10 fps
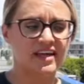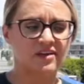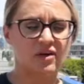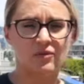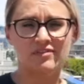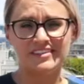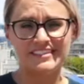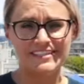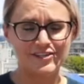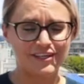that we've
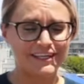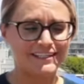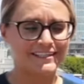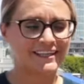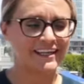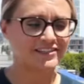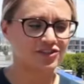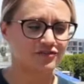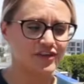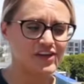continually collected
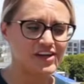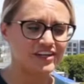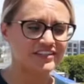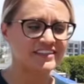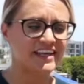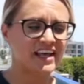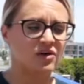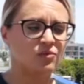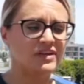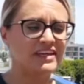over the years,
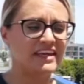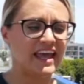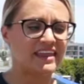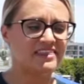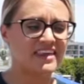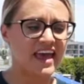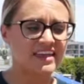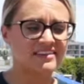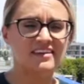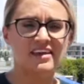we can
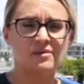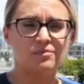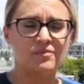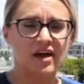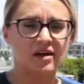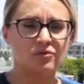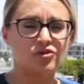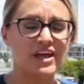then create